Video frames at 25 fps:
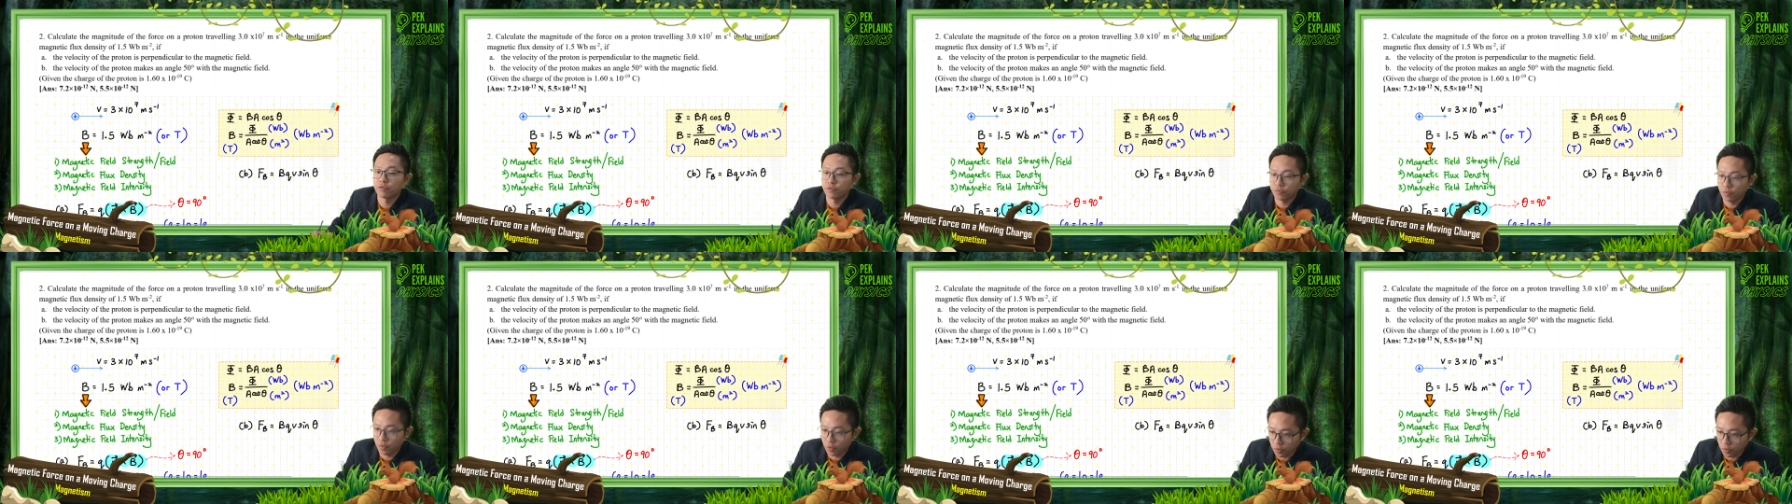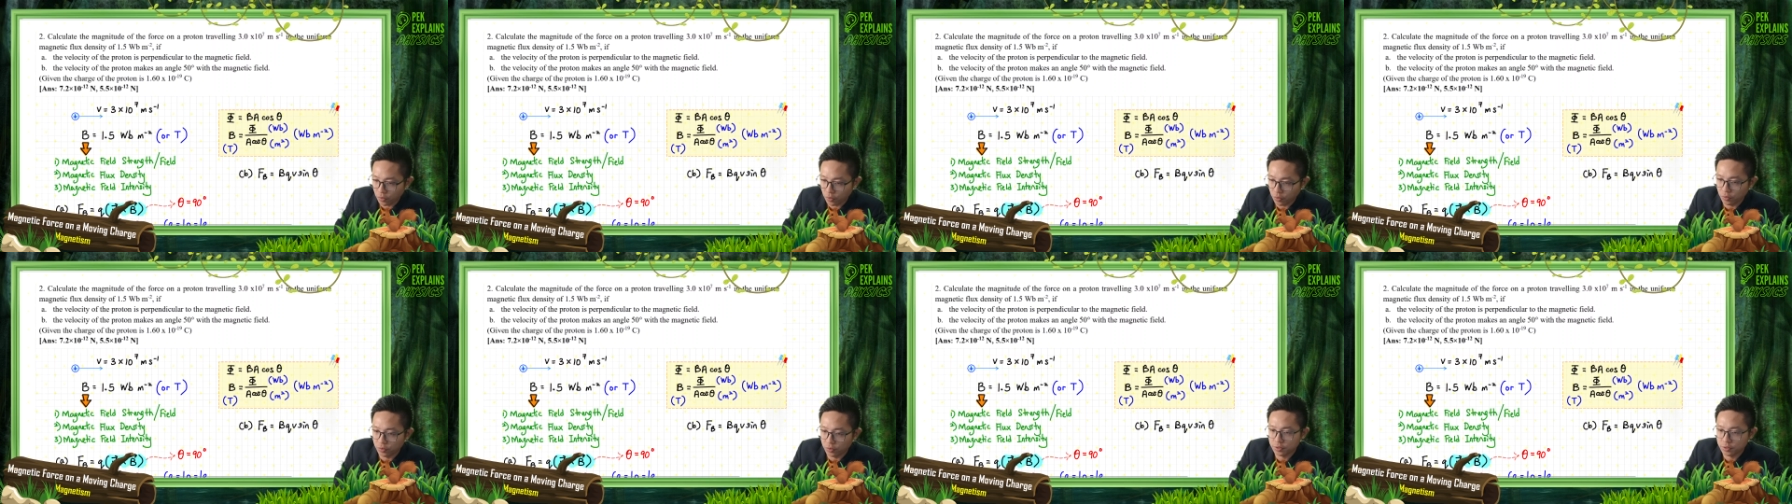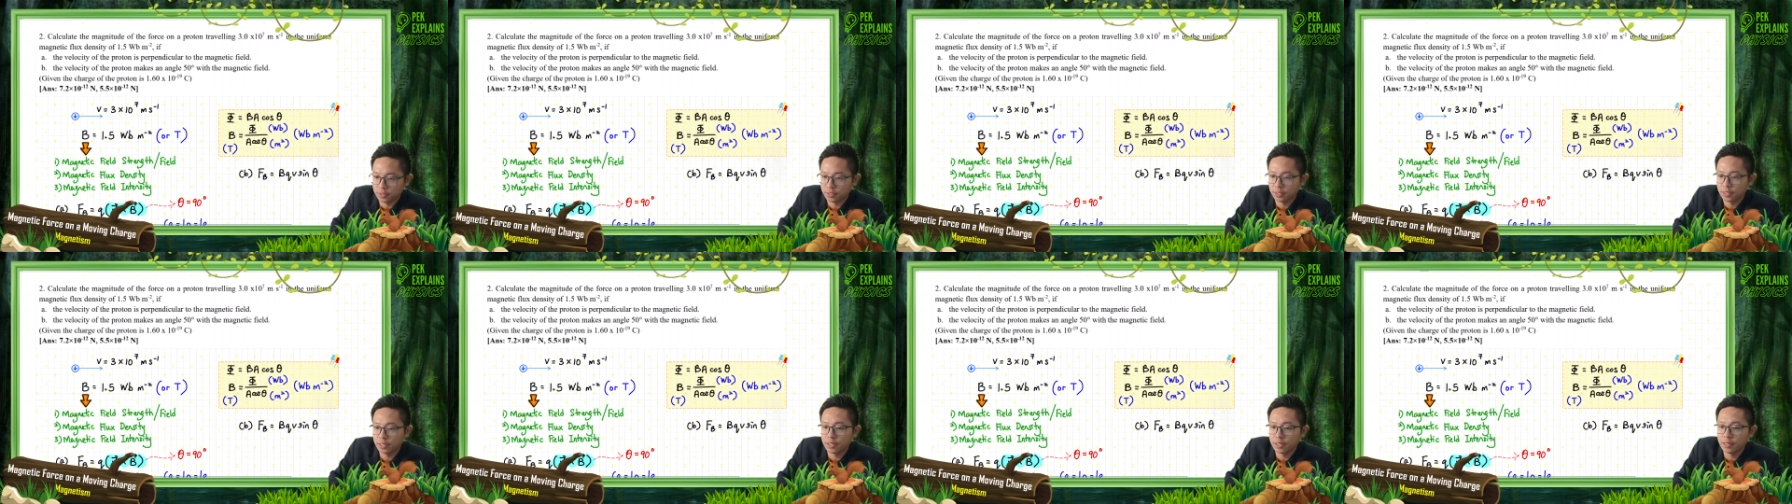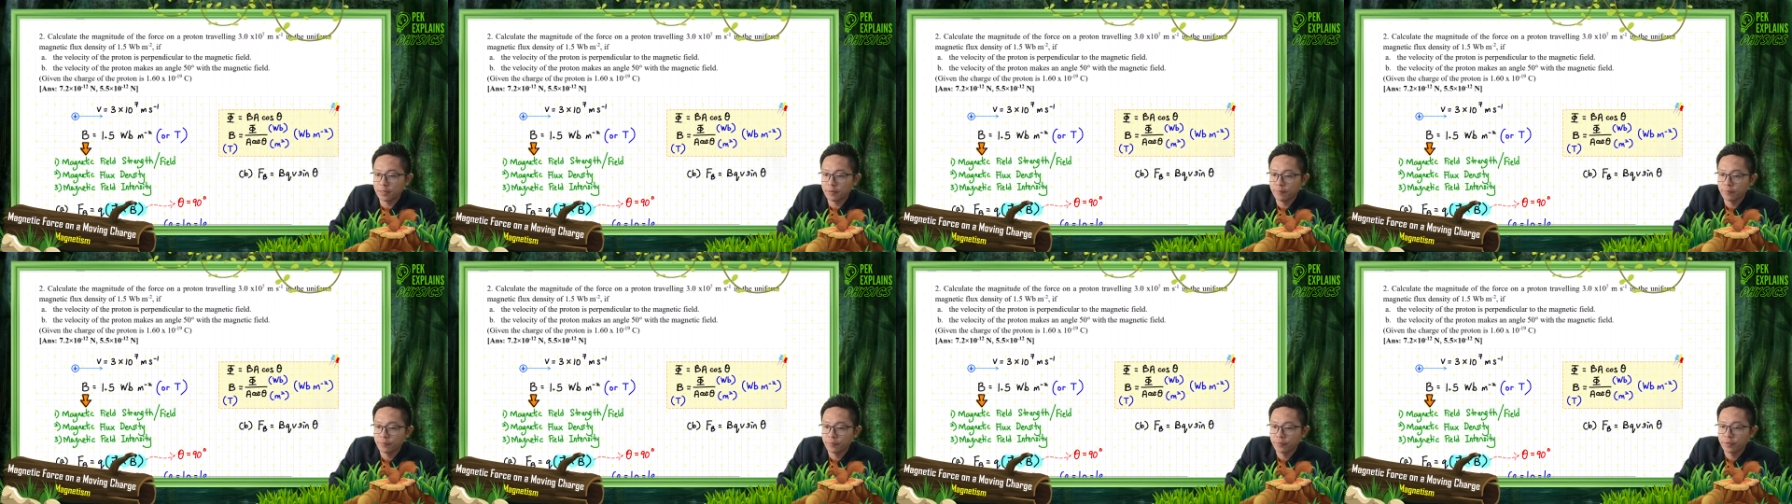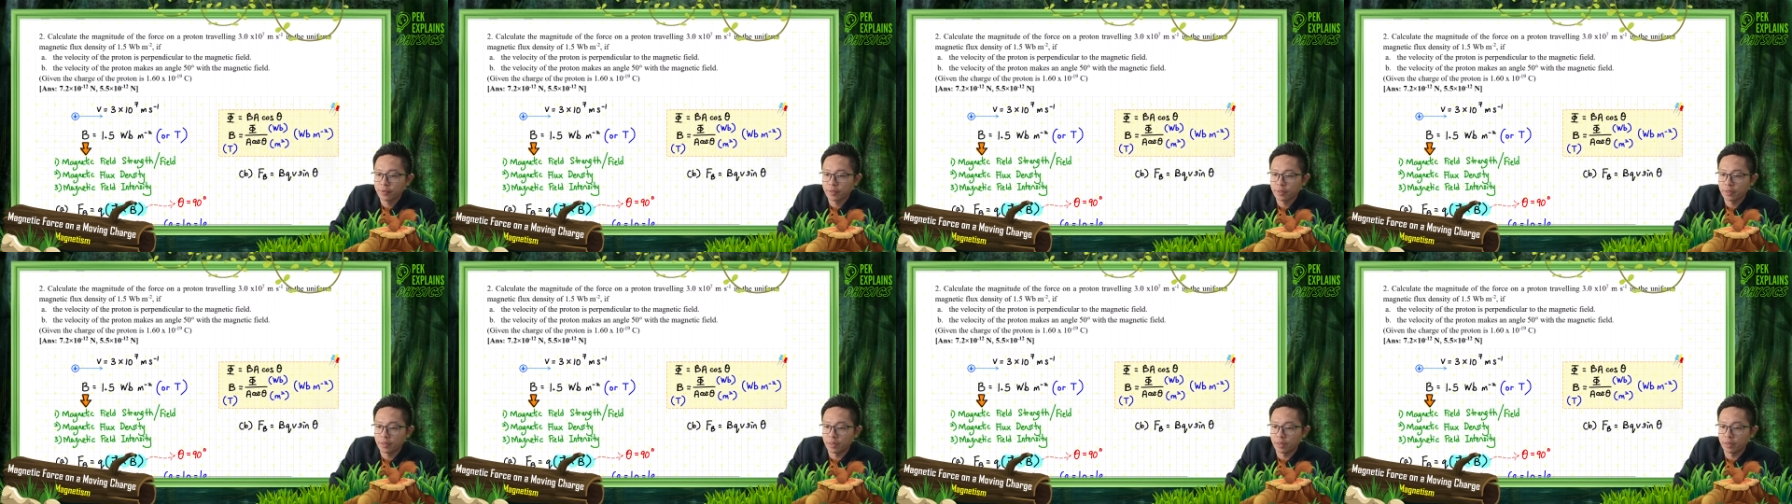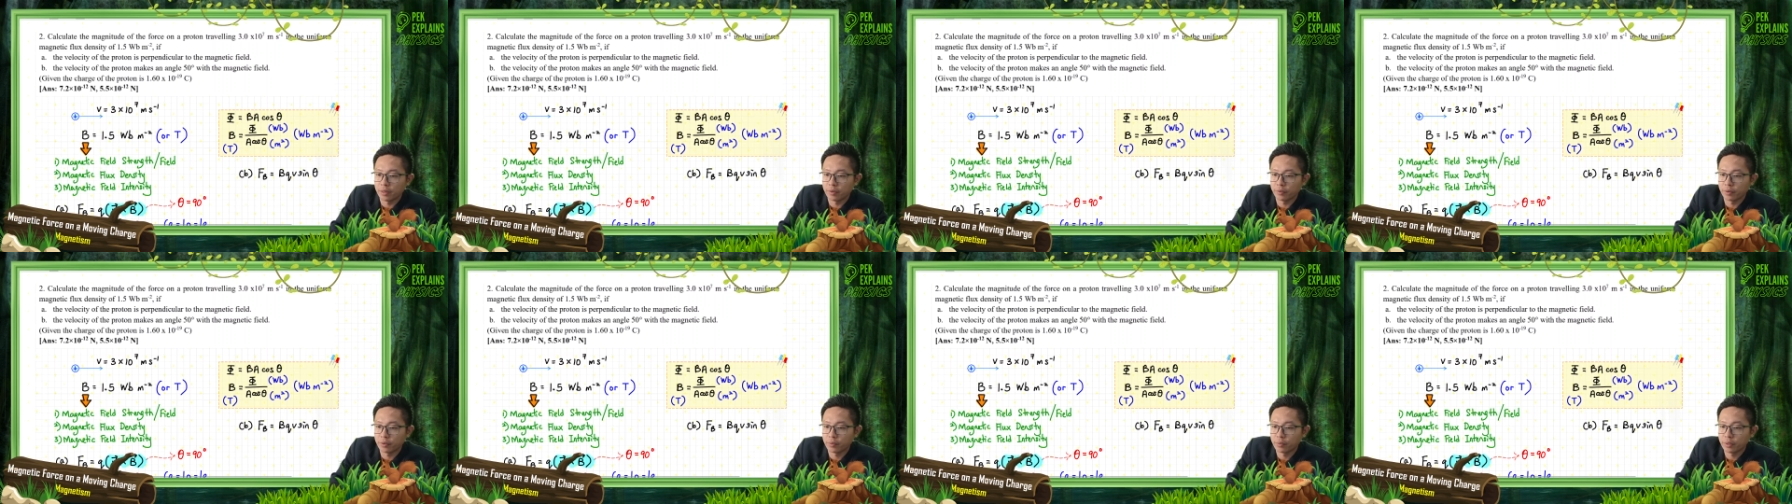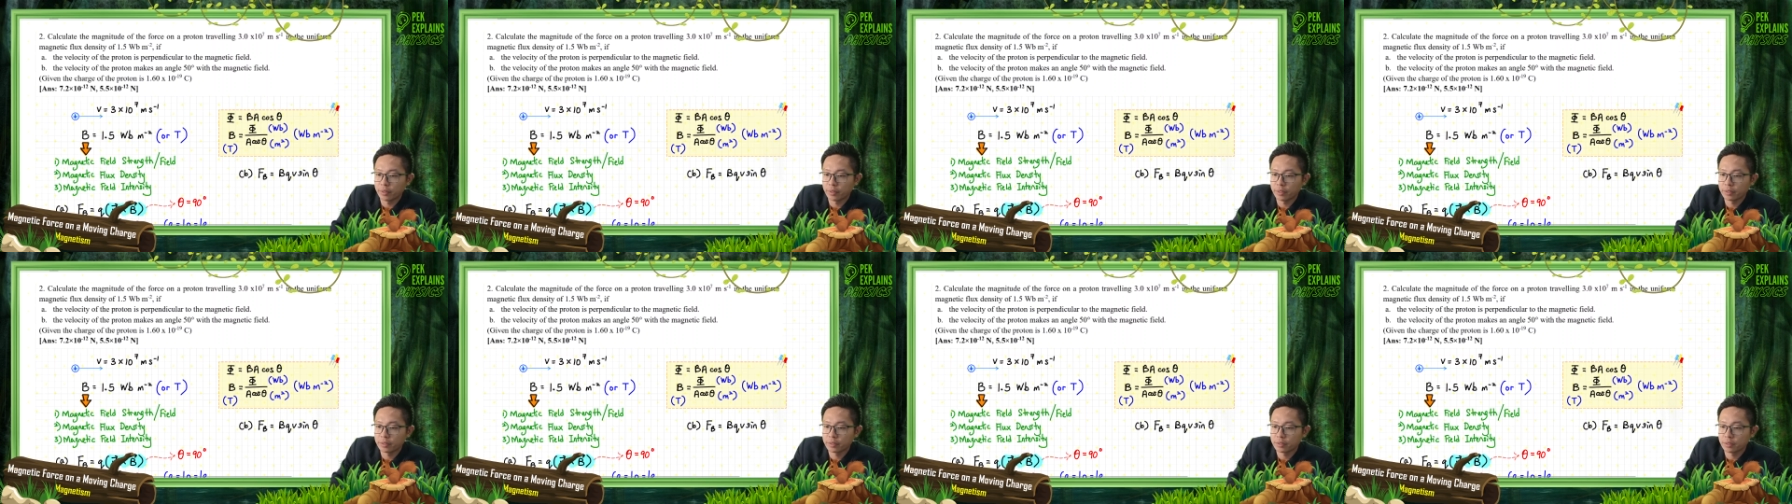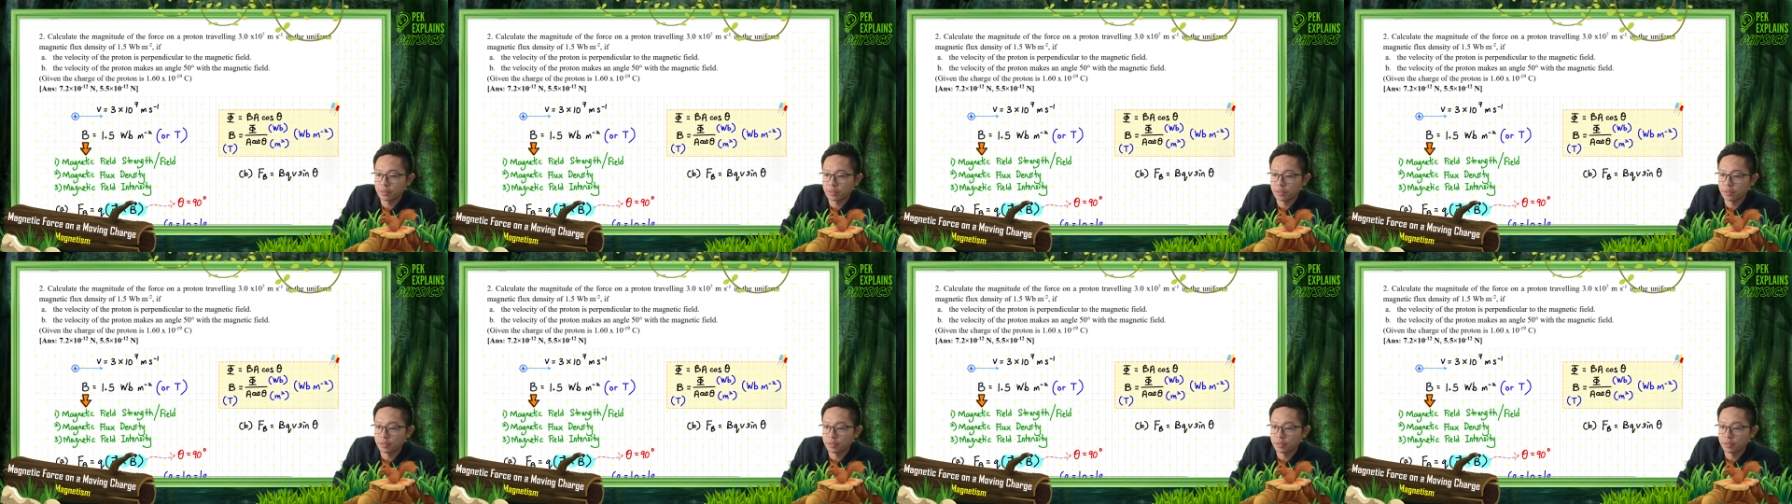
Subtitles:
force, yeah? Requires